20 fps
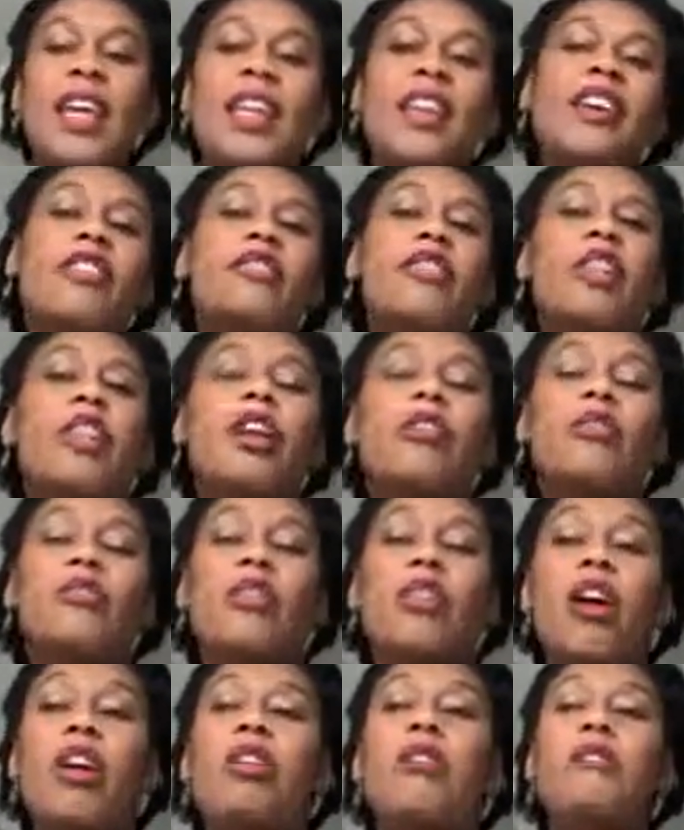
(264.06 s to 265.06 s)
Now, if you don't
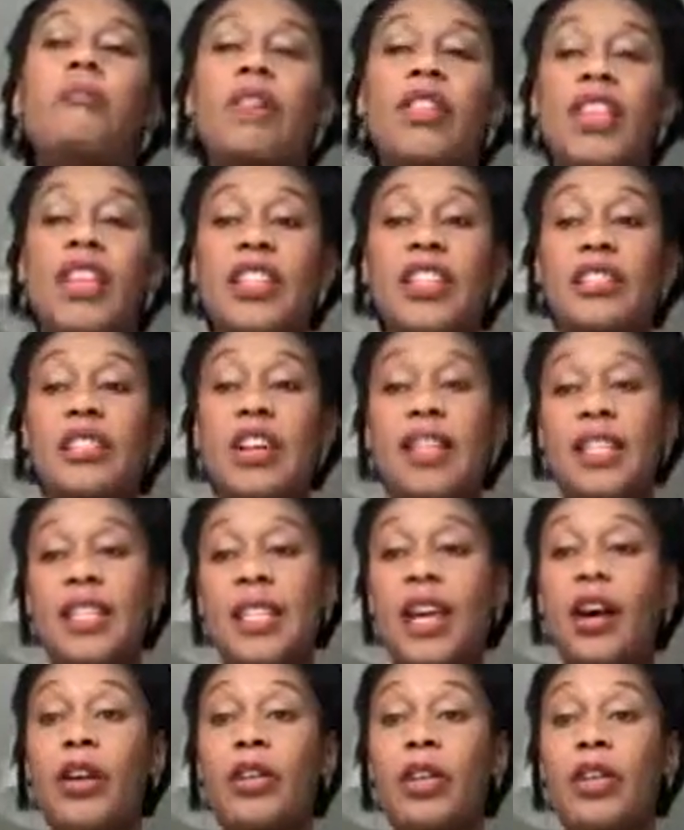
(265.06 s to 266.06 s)
know what that's trying to
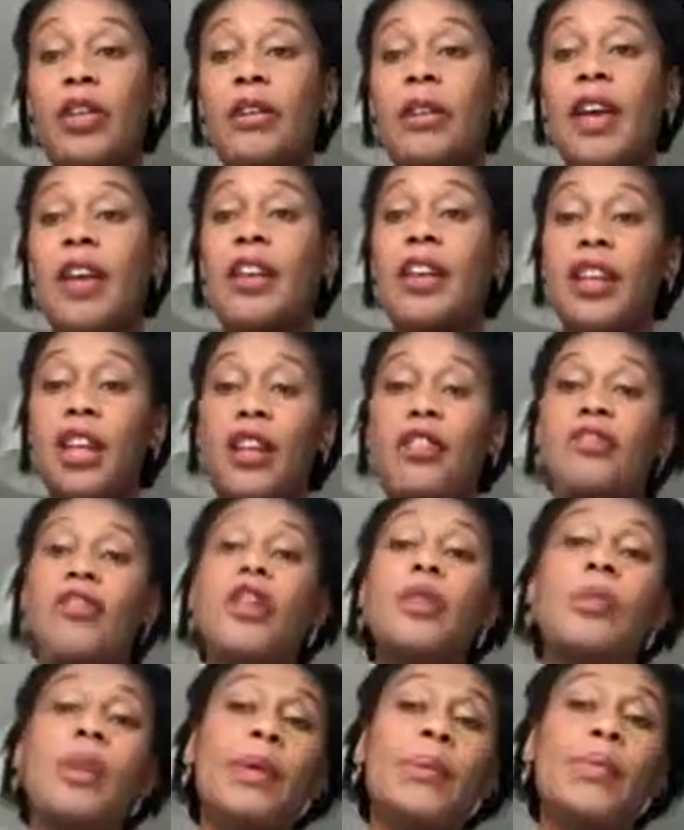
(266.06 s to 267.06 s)
tell you, and I know a
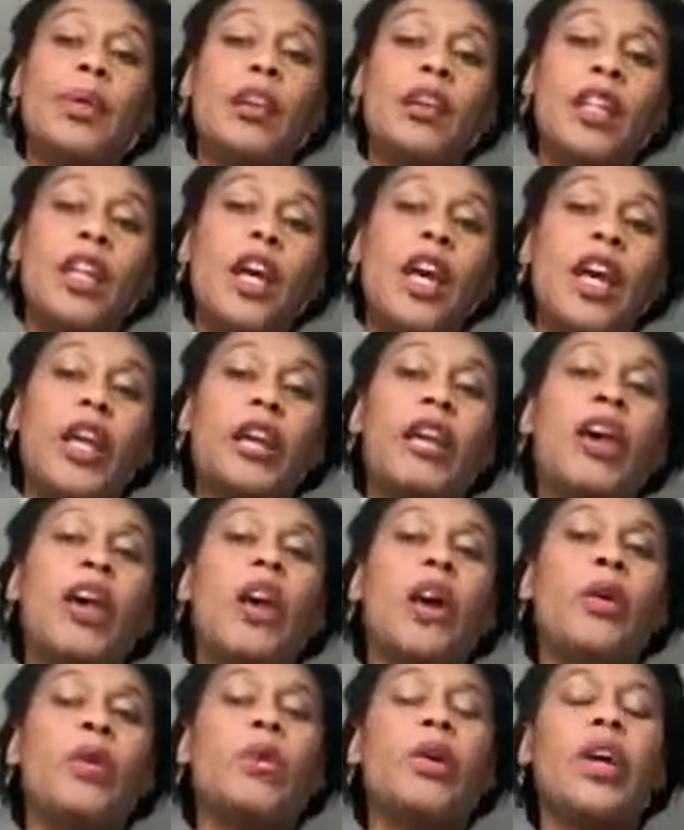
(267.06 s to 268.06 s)
few people online
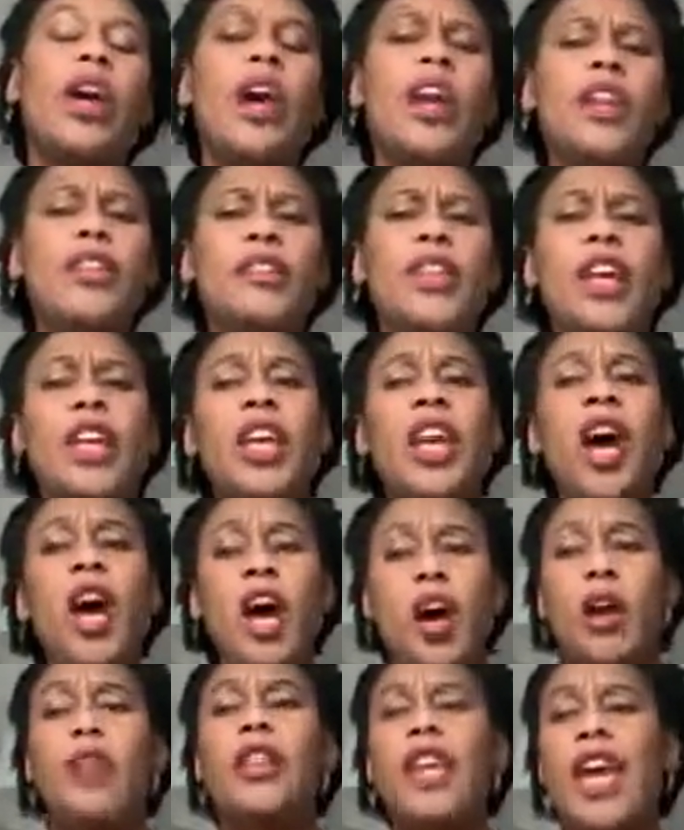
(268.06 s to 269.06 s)
were kind of like,
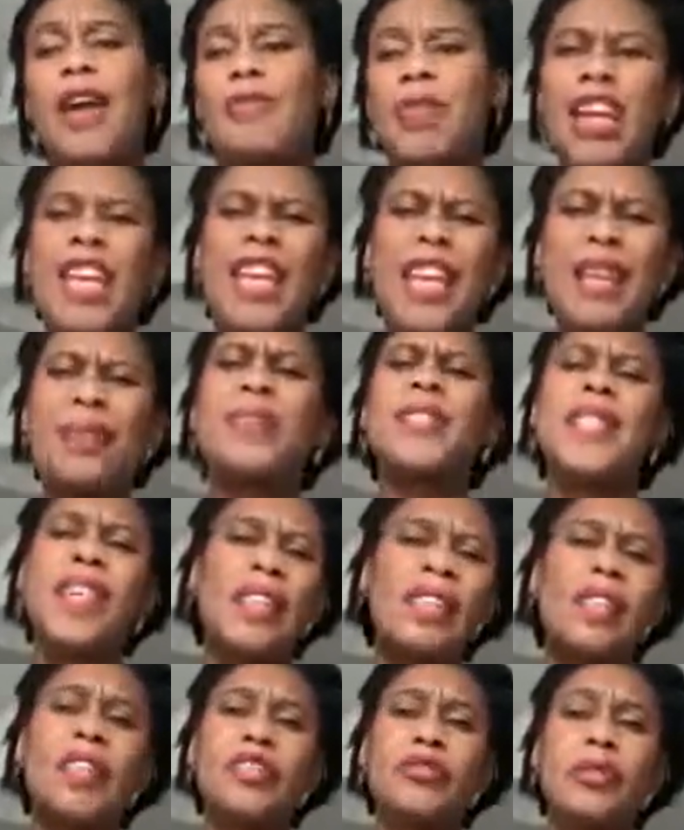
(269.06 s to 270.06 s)
okay, but I keep
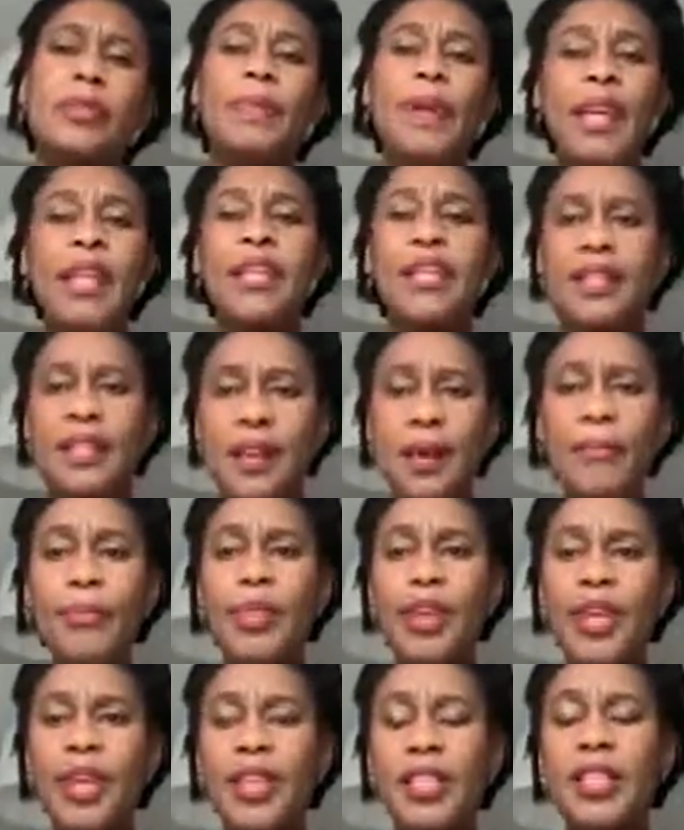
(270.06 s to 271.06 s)
seeing these repeated
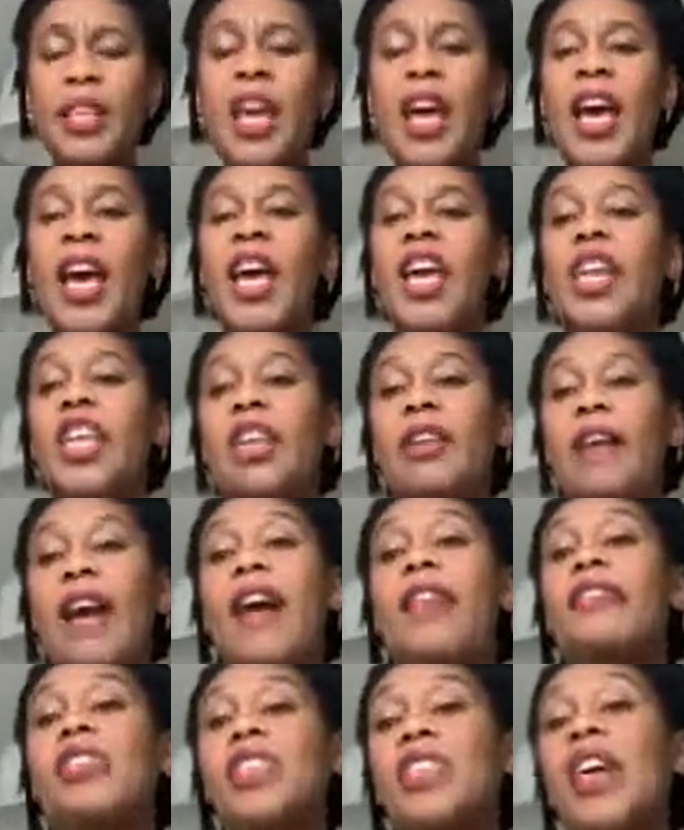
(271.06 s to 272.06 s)
numbers, you
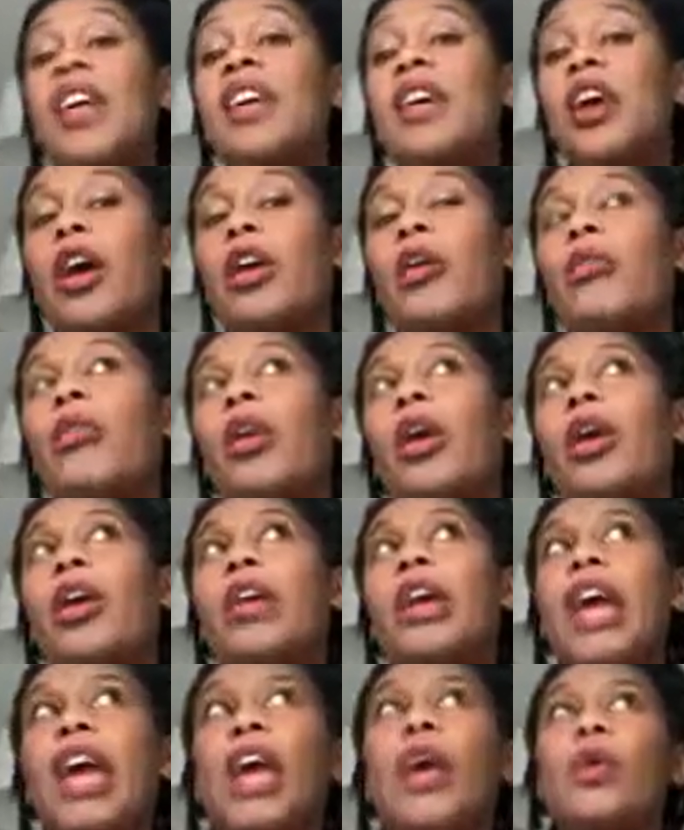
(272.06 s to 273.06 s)
have to then go,
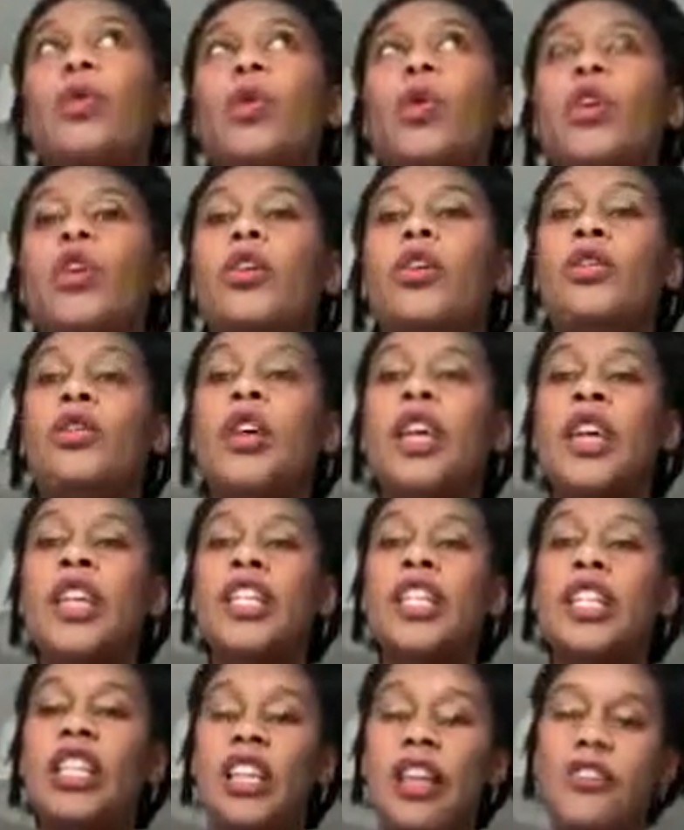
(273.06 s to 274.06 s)
okay, well,
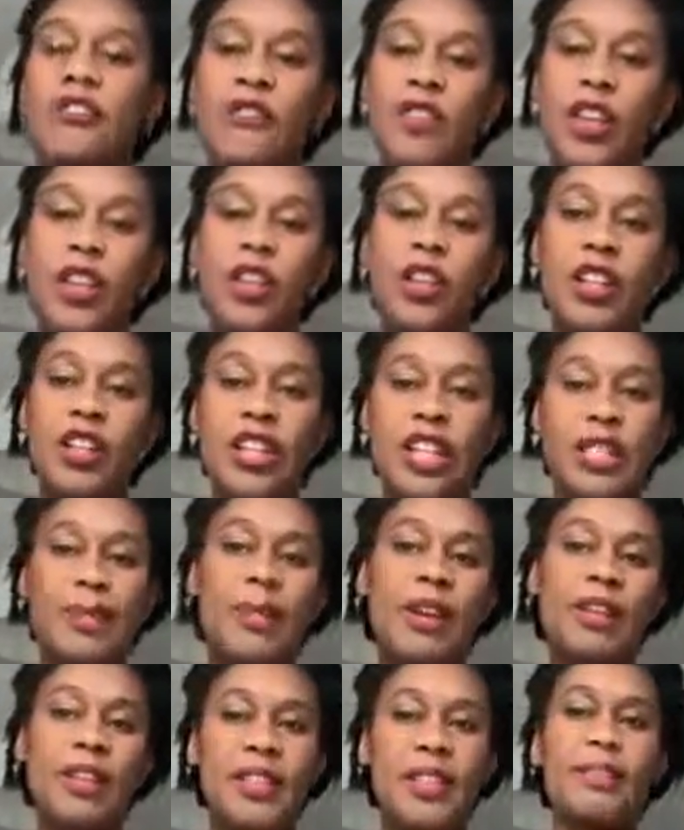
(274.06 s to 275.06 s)
did I feel or
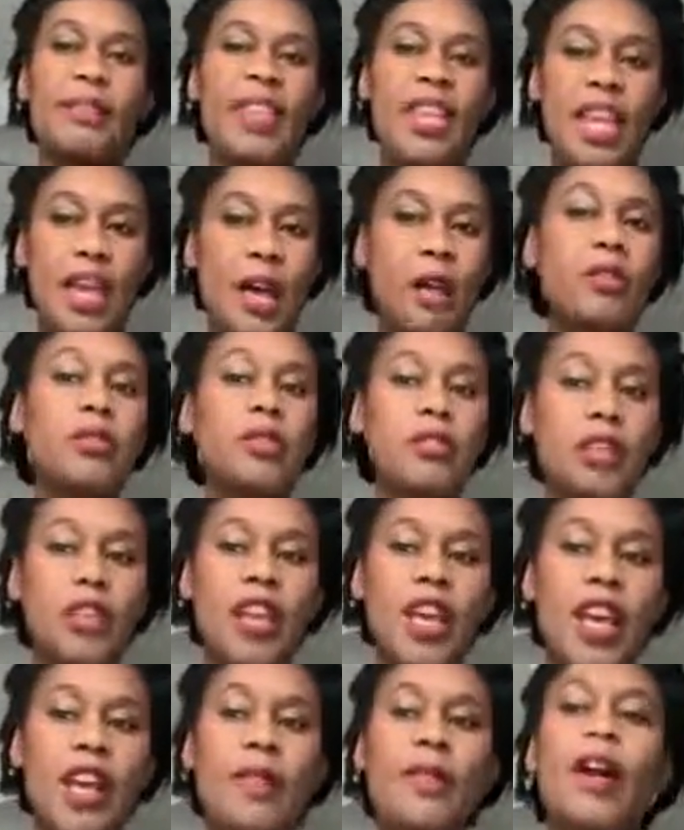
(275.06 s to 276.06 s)
experience something else on
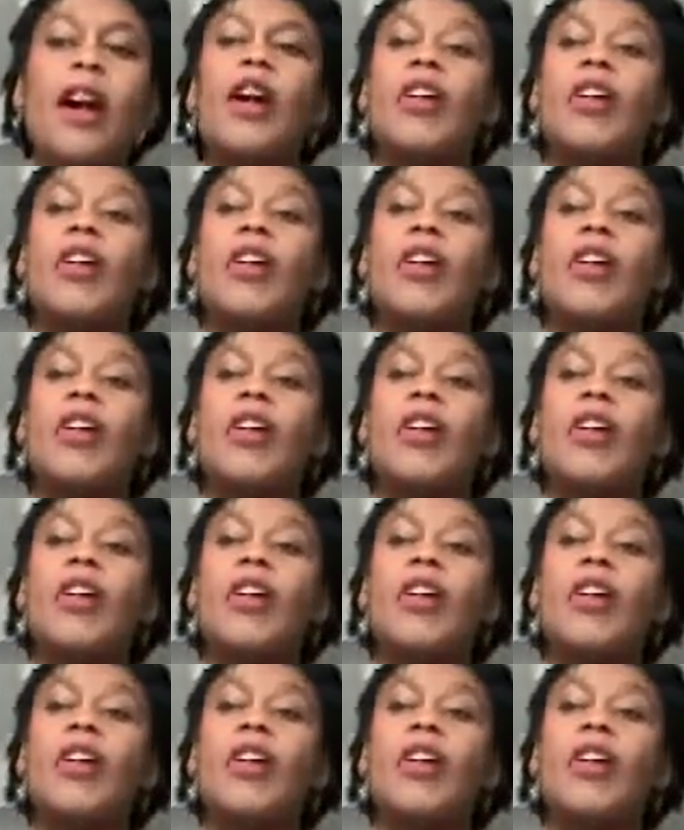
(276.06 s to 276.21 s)
it?